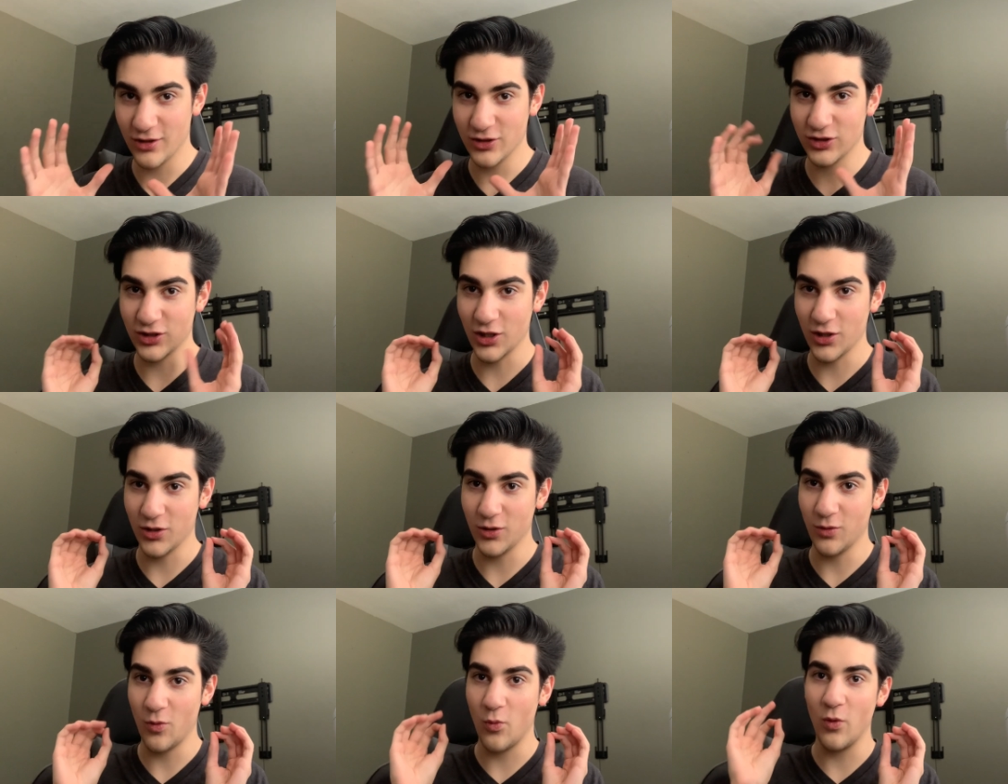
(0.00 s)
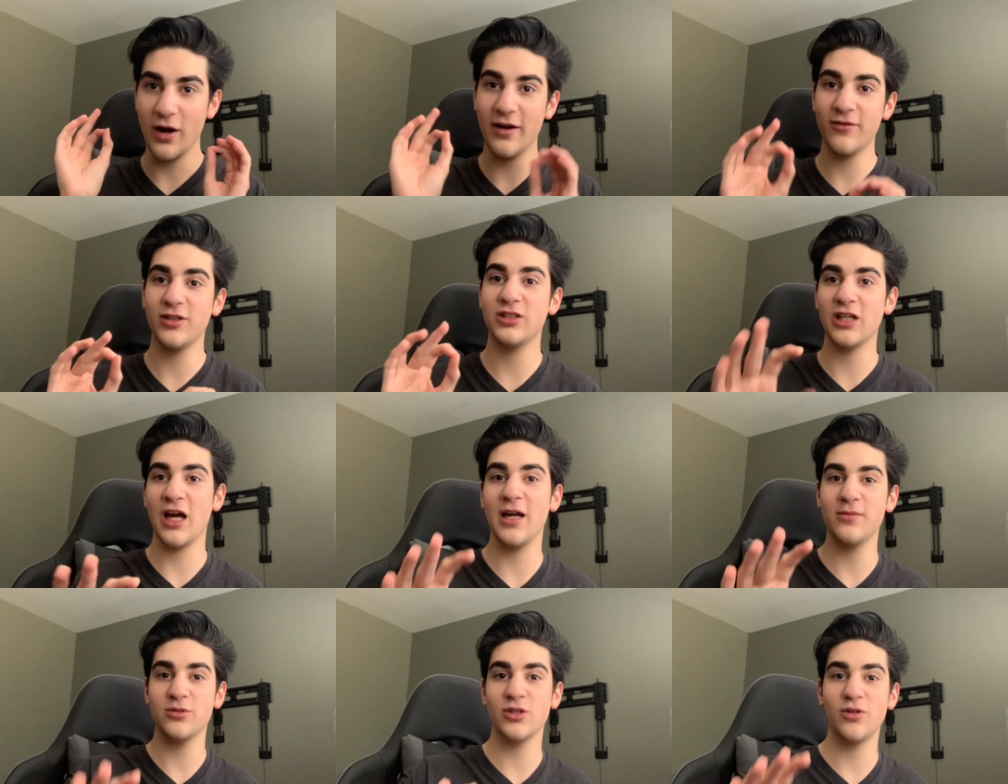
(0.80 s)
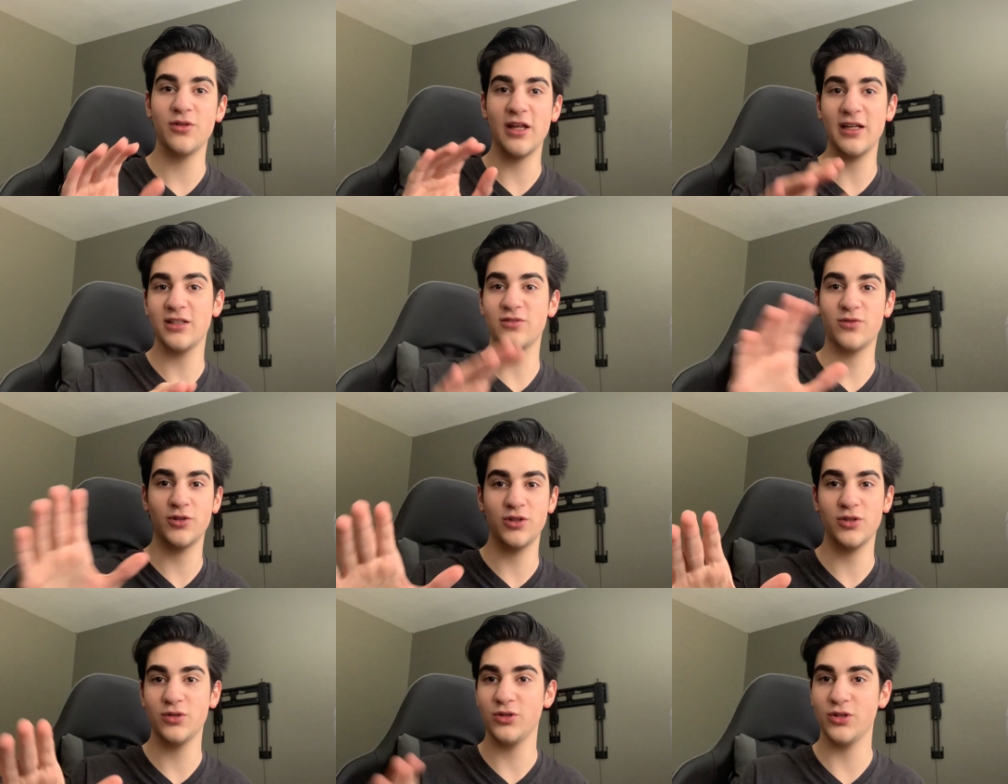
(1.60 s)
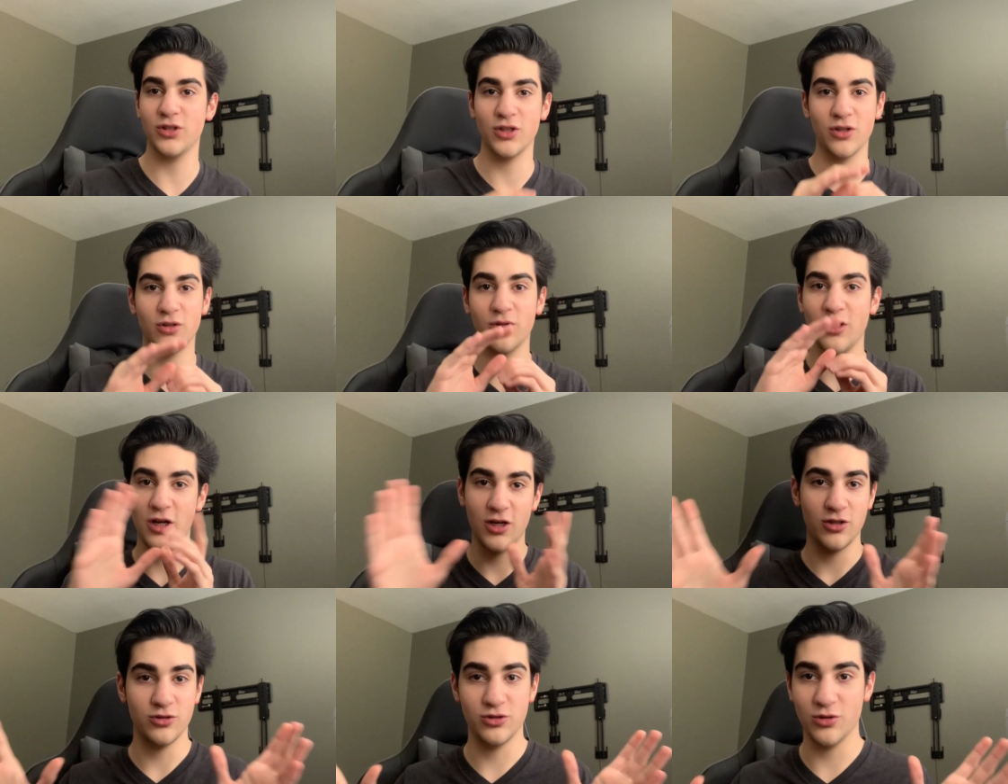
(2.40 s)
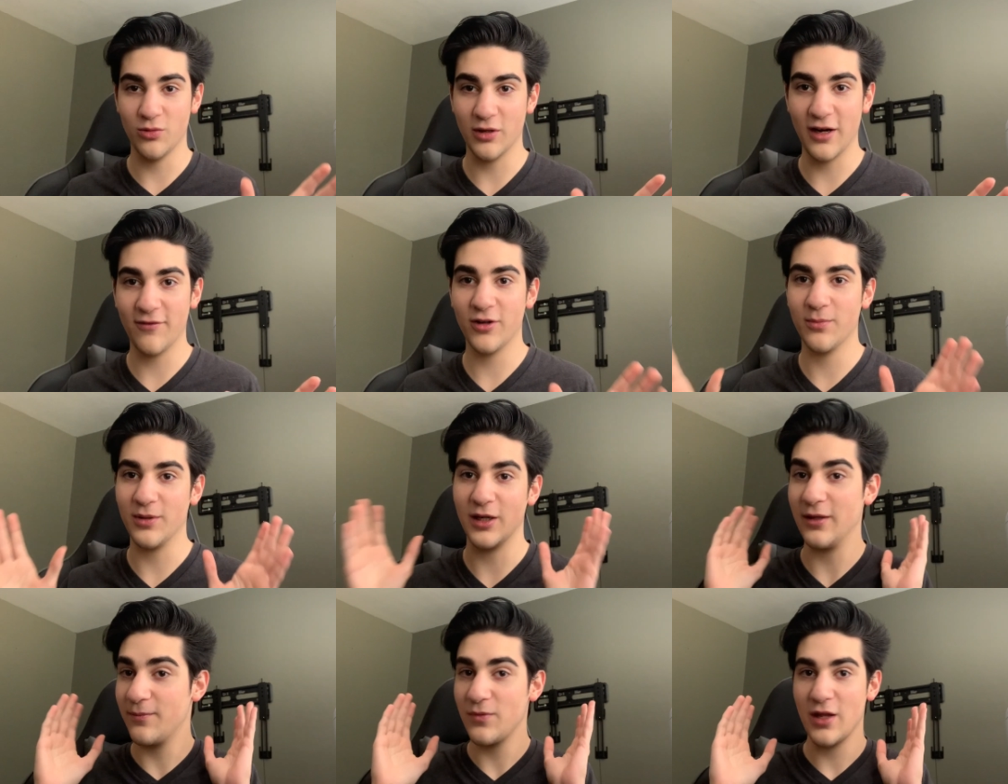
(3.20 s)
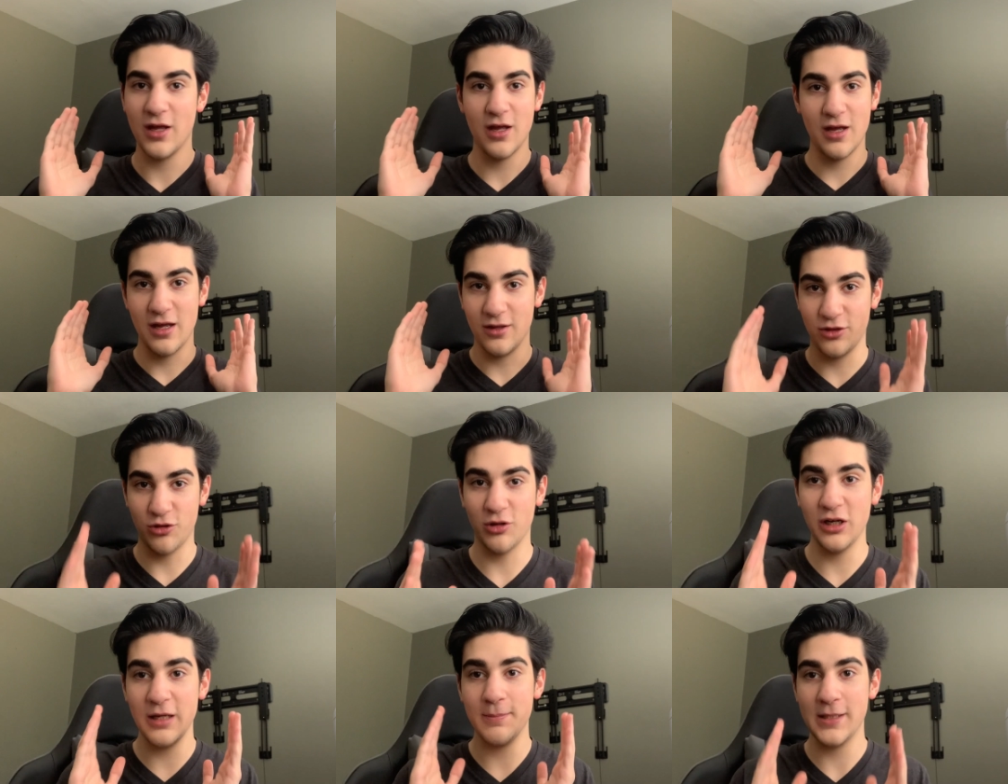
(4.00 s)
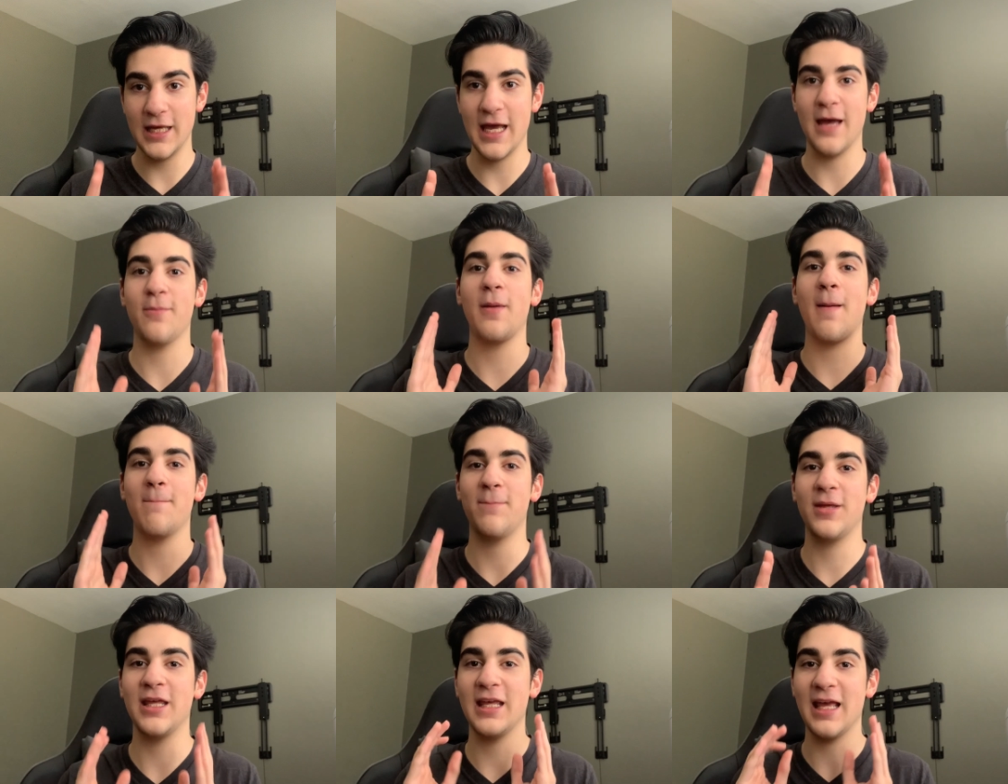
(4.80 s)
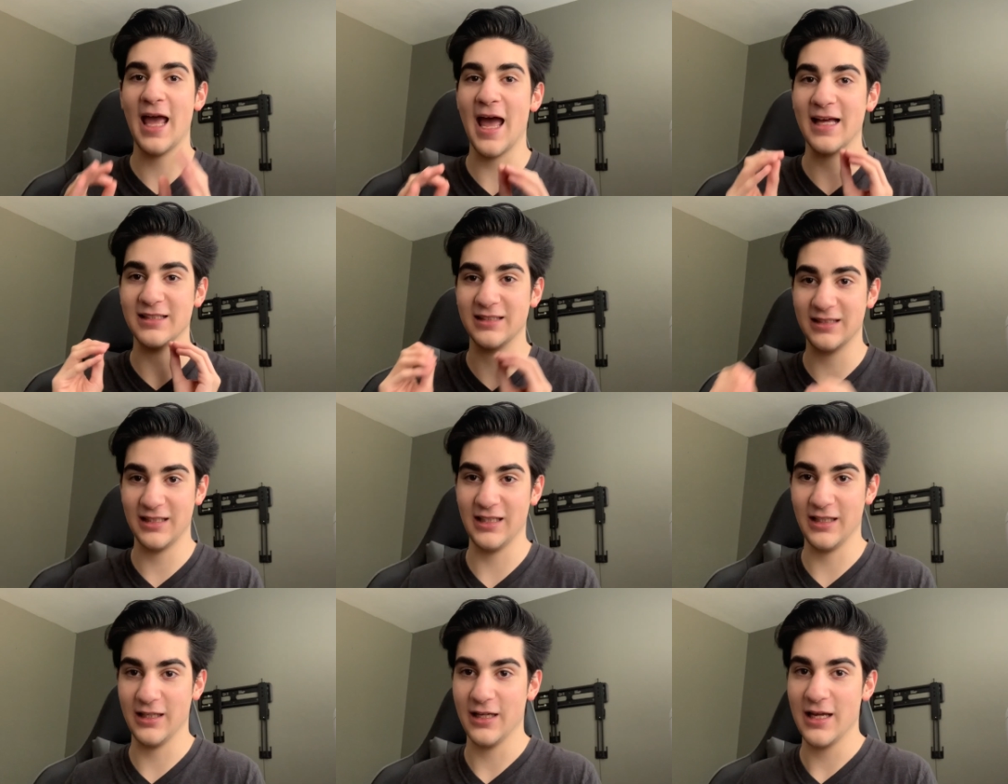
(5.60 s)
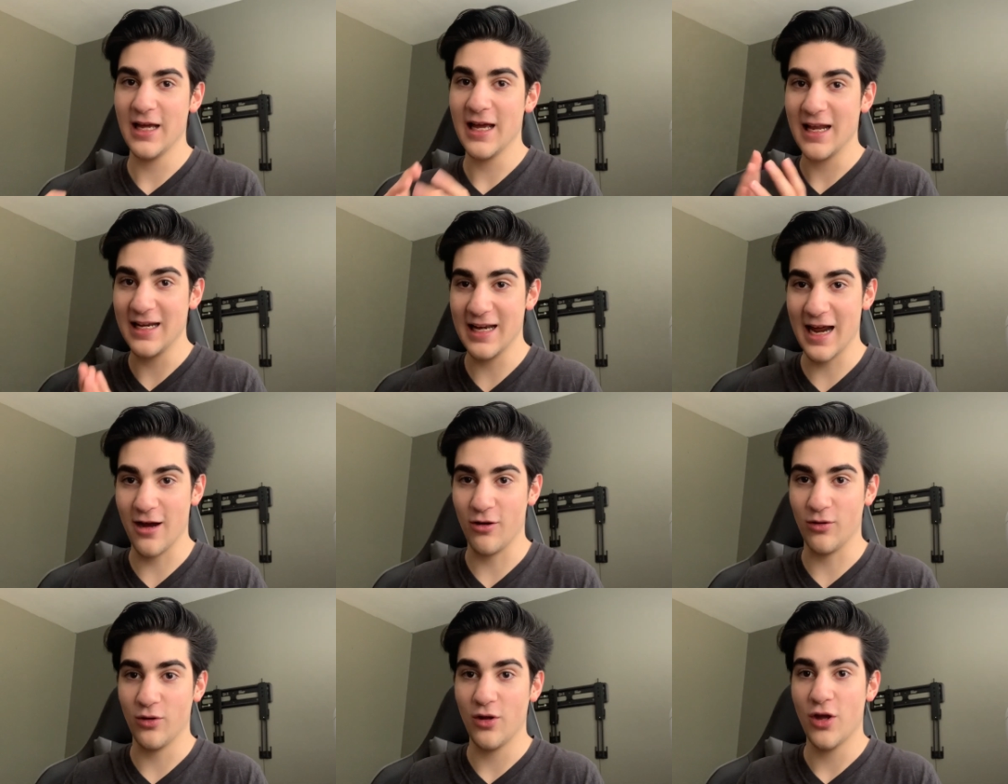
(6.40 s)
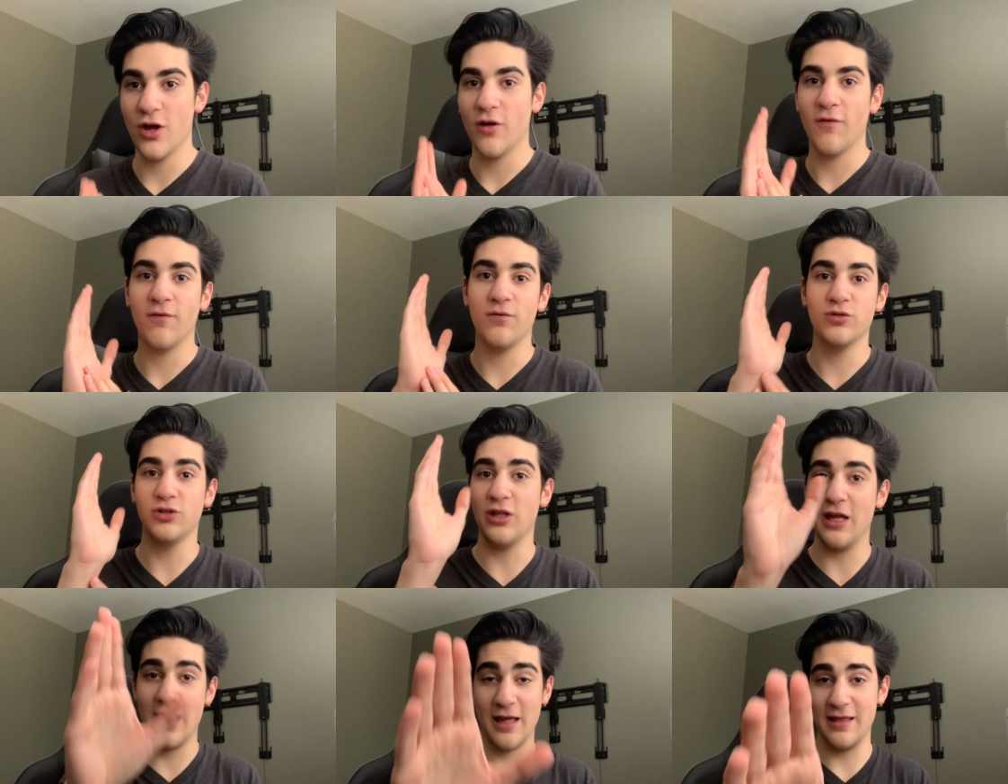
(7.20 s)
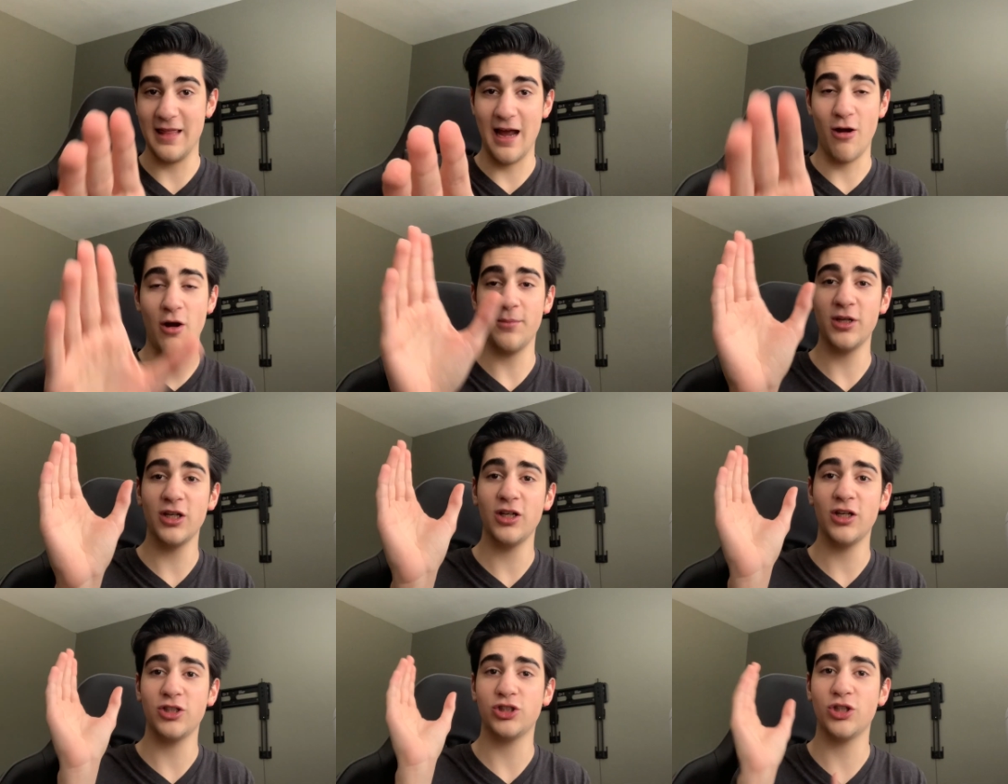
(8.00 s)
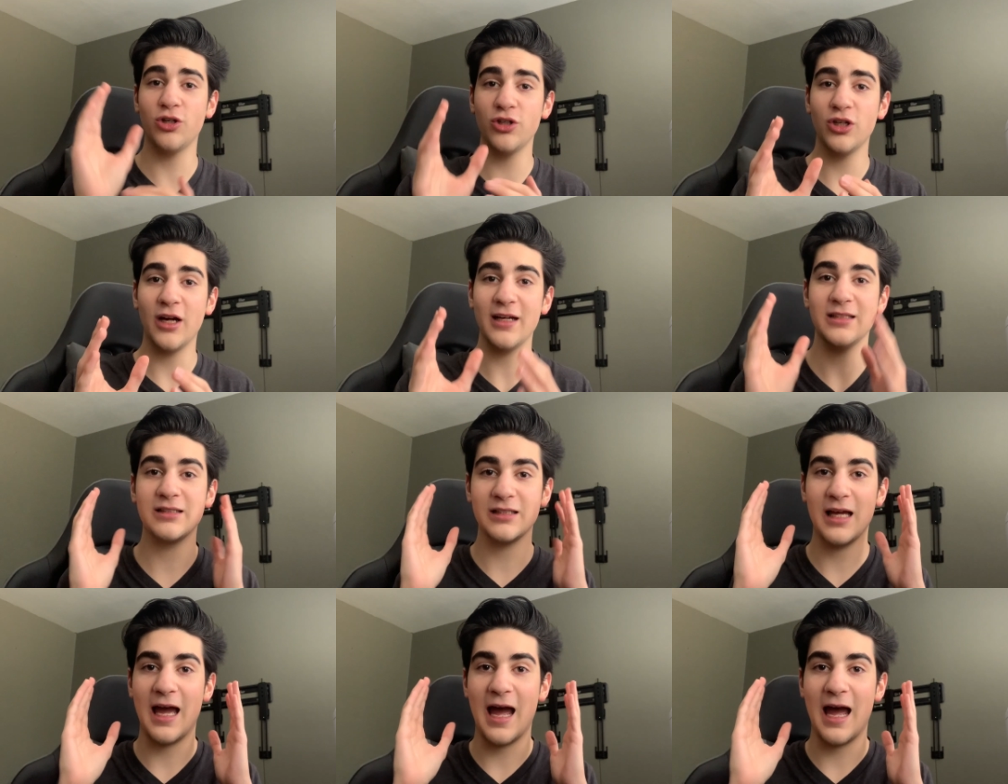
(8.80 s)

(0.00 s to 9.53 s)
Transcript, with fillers: So whatever time zone that is for you, you can go do whatever, but 3 p.m. PST. Now, now I'm gonna show you guys